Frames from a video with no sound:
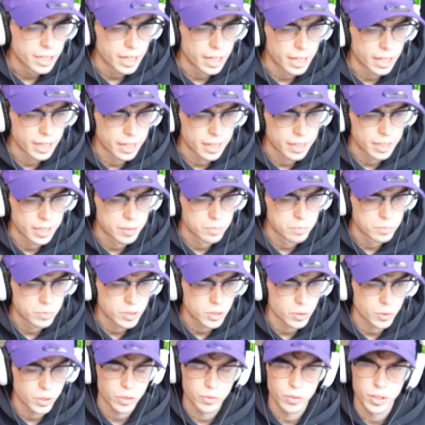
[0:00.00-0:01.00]

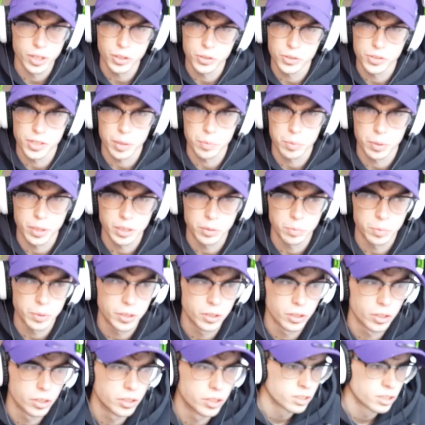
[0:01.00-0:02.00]
So you can really use AP to be
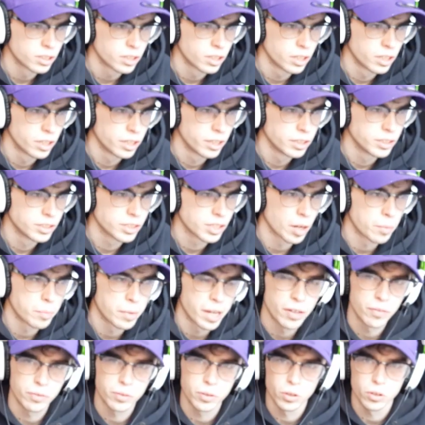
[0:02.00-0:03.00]
good. He's got
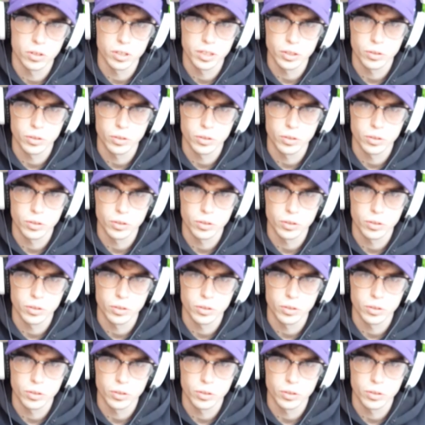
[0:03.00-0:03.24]
Melvin Gordon,